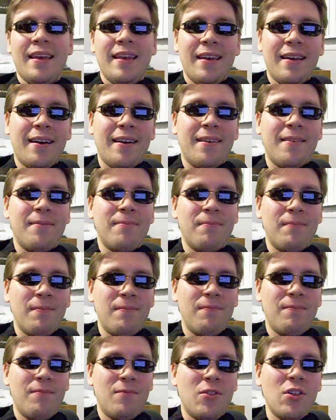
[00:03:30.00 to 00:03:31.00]
Uh,
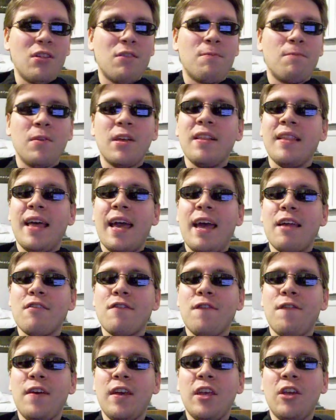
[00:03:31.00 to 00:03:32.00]
just
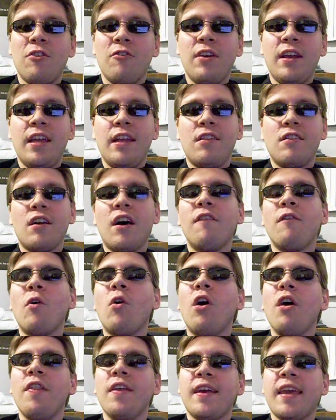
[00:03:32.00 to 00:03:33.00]
glass figurines of
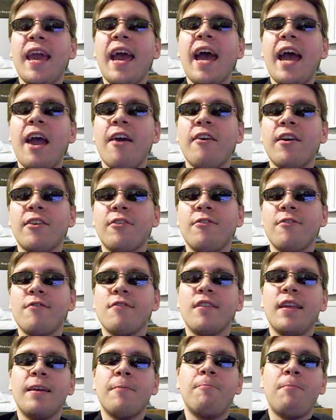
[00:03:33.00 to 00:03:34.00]
all the
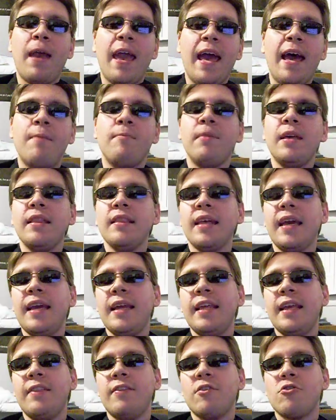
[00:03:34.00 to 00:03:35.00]
characters, like Bambi,
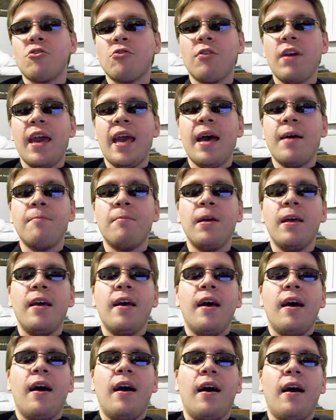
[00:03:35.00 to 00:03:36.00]
Lady and the Tramp,
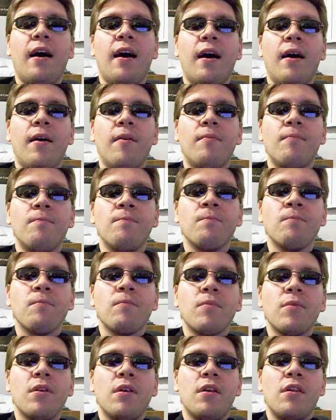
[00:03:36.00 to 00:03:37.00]
um,
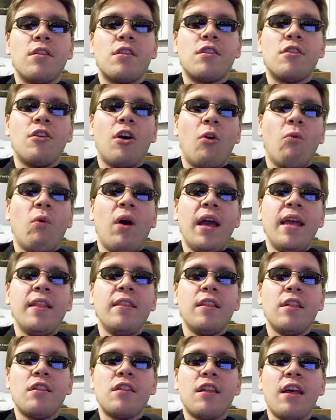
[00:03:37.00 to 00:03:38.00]
Snow White
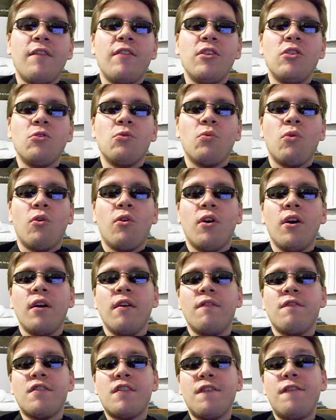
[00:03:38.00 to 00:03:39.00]
and the Seven
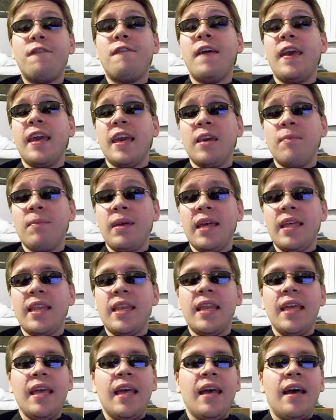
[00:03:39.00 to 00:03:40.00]
Dwarves, Figment,
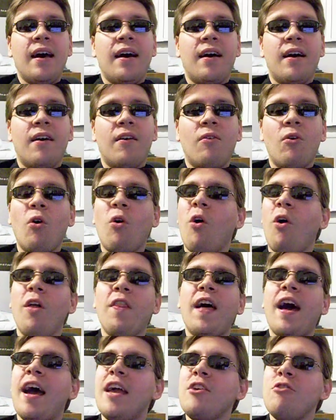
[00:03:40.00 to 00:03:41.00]
all
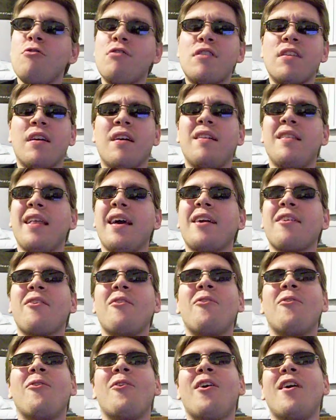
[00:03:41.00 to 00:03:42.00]
that. I used to collect
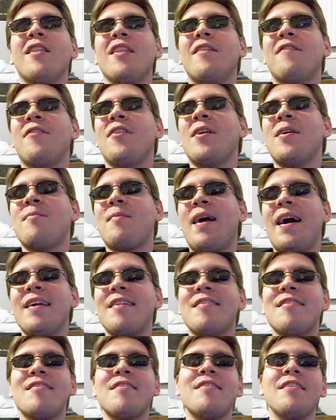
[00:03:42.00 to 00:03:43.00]
all of them. I
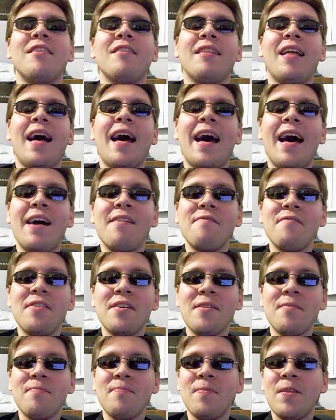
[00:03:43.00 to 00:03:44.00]
still have
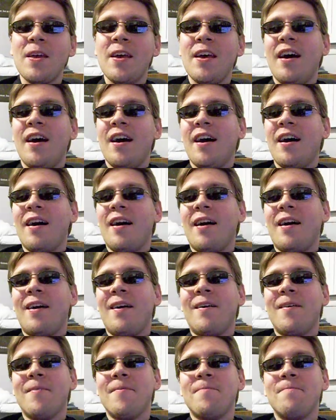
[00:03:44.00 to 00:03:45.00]
them.
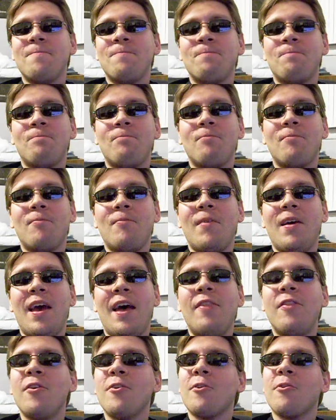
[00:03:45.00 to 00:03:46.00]
Um,
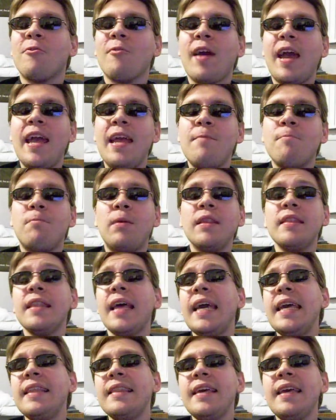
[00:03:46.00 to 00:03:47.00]
and they're great. But
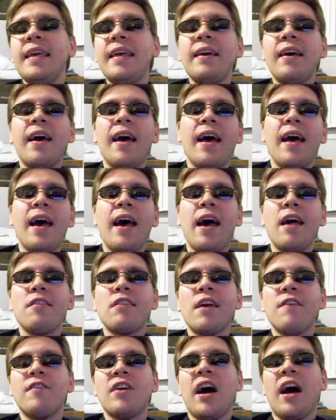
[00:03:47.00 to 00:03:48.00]
lately, as
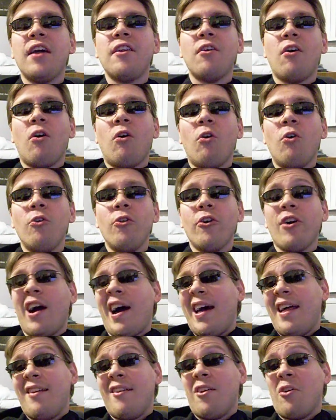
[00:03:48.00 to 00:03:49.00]
I've gotten older,
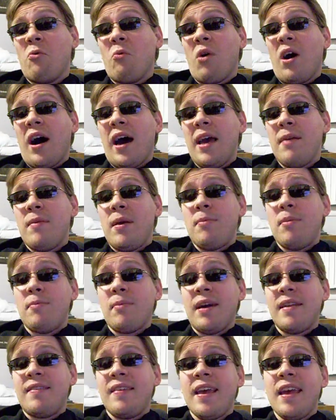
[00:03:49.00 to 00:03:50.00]
I don't know why, maybe
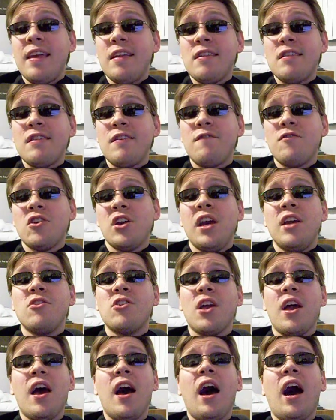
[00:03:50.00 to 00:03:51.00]
my tastes have
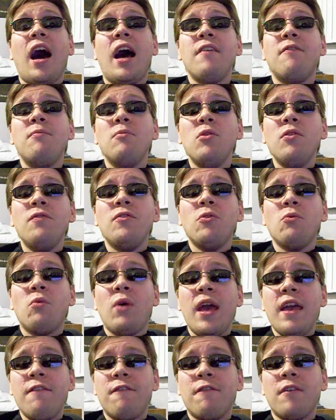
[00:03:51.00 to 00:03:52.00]
changed. I've moved
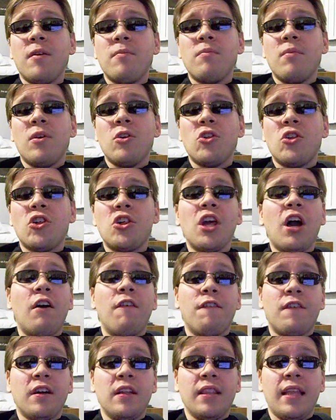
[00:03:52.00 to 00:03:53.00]
away from
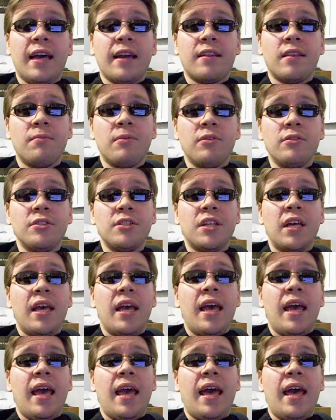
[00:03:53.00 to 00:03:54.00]
shelf collectibles,
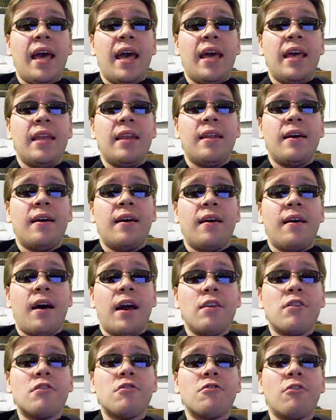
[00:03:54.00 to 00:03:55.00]
and
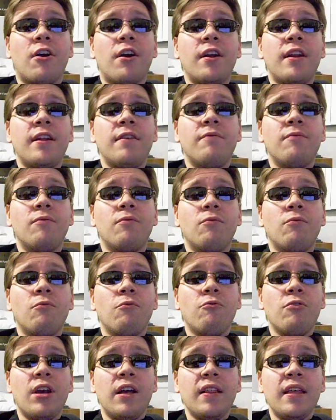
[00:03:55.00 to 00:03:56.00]
I started
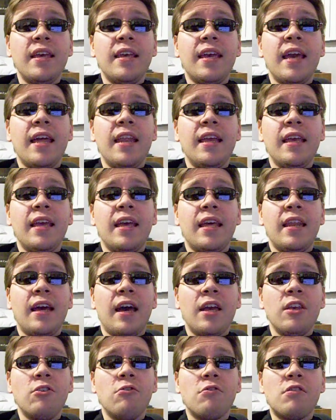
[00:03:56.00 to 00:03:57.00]
really getting in.
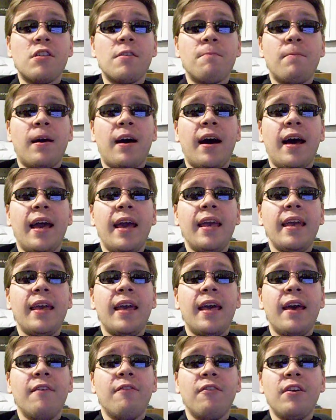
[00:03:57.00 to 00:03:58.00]
I used to buy
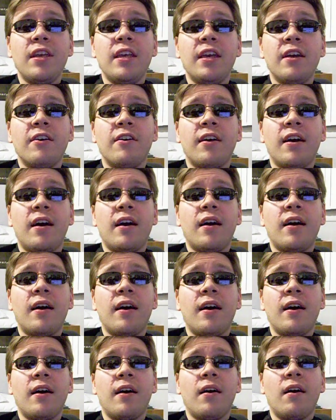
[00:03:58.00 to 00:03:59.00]
every year
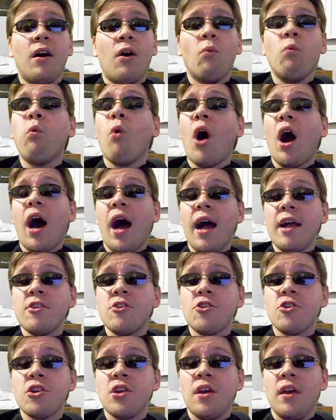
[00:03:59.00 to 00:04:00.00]
a
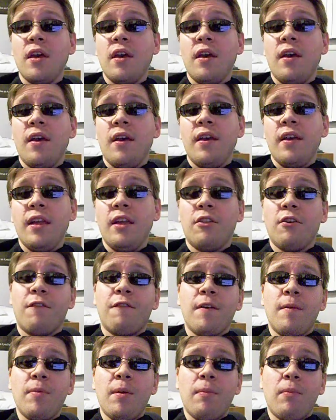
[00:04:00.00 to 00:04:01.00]
watch, either
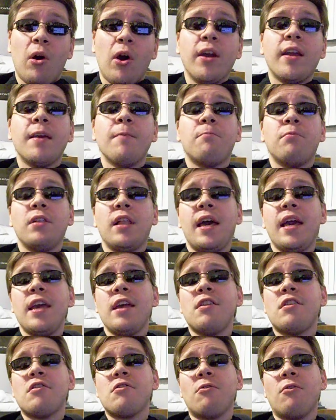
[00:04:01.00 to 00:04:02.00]
from the
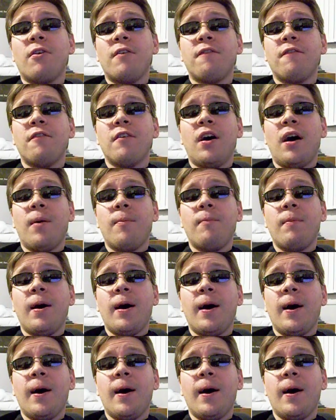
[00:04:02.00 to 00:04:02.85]
marketplace or from